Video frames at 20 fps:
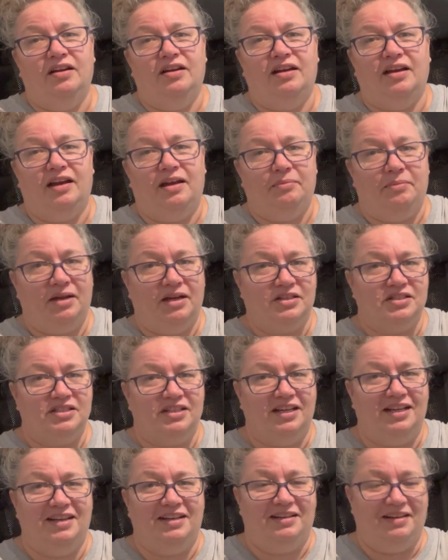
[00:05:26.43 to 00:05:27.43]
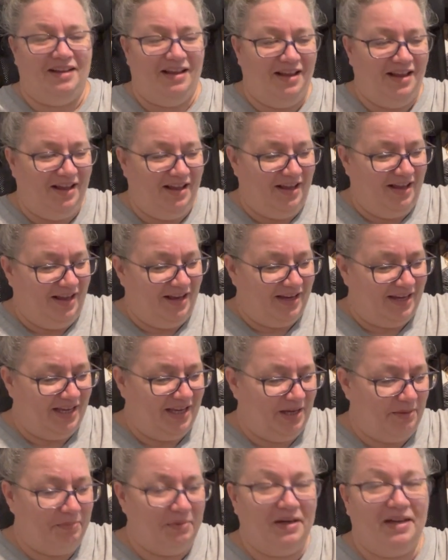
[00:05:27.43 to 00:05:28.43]
I'm actually
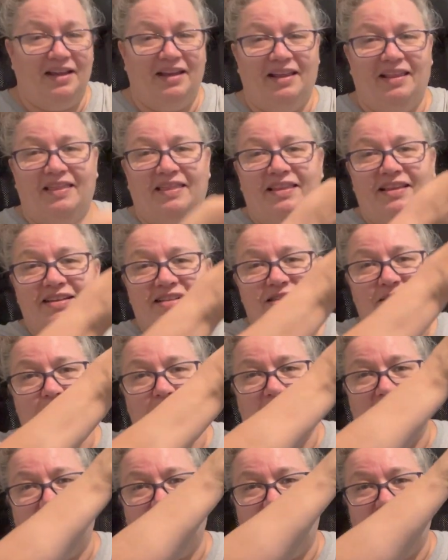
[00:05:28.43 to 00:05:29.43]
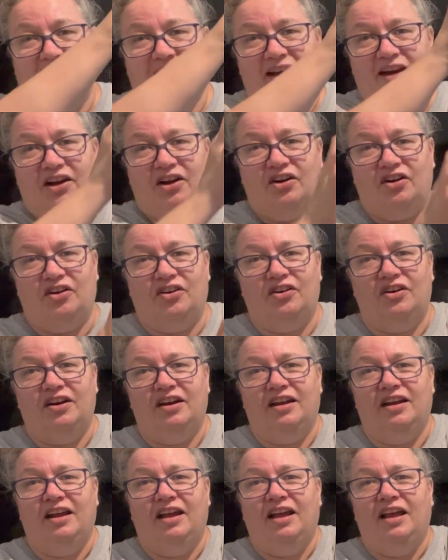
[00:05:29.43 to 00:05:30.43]
keeping it in this bag here.
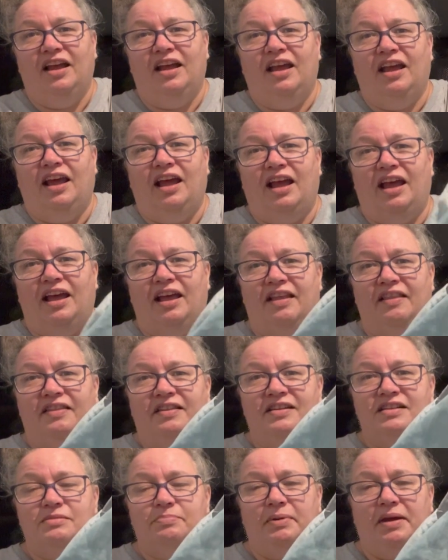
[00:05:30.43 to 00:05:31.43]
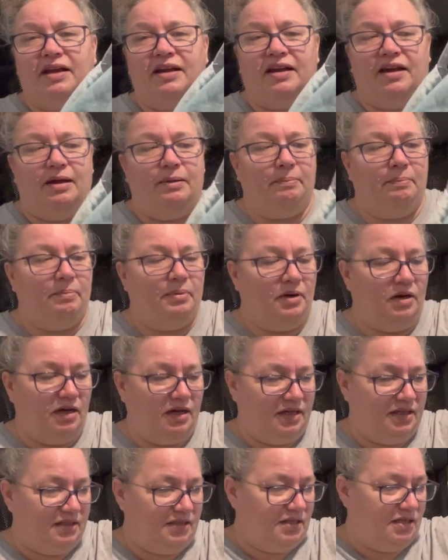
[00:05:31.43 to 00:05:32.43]
And this bag I
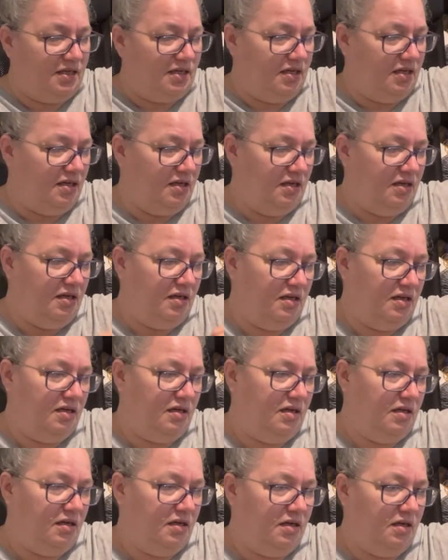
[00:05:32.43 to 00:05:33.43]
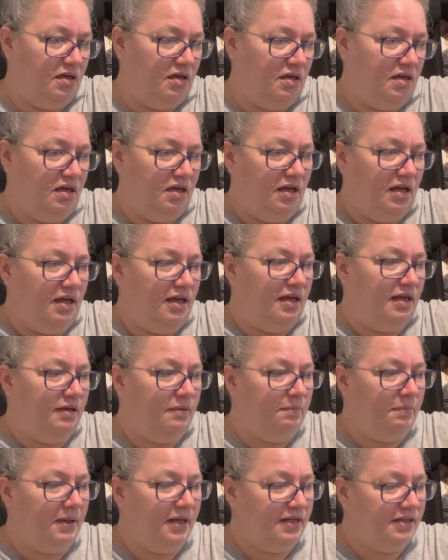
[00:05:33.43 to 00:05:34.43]
bought
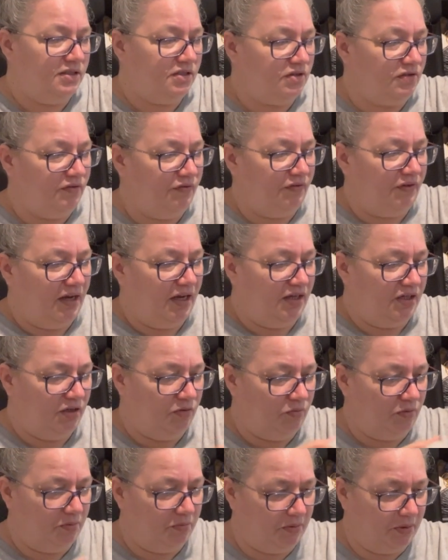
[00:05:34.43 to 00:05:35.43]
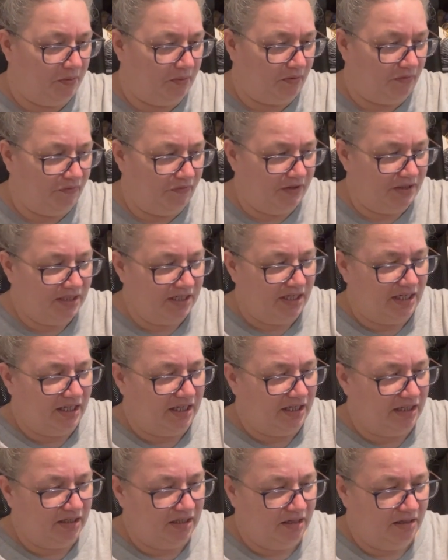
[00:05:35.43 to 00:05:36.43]
in Pennsylvania when we were
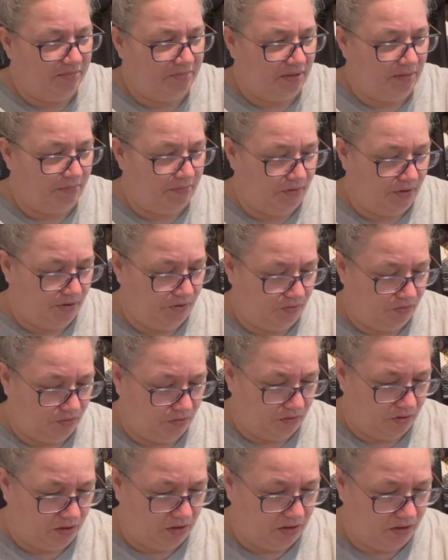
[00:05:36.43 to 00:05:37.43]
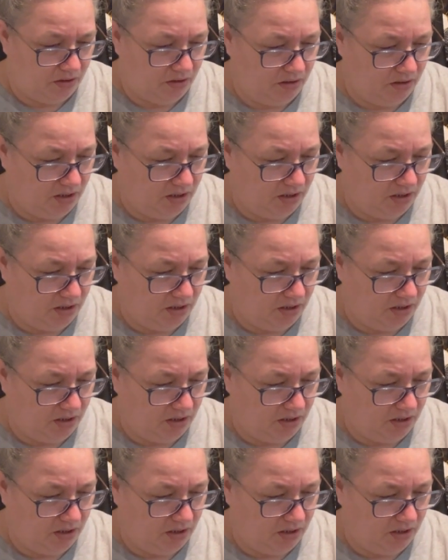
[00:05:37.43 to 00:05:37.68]
visiting my brother-in-law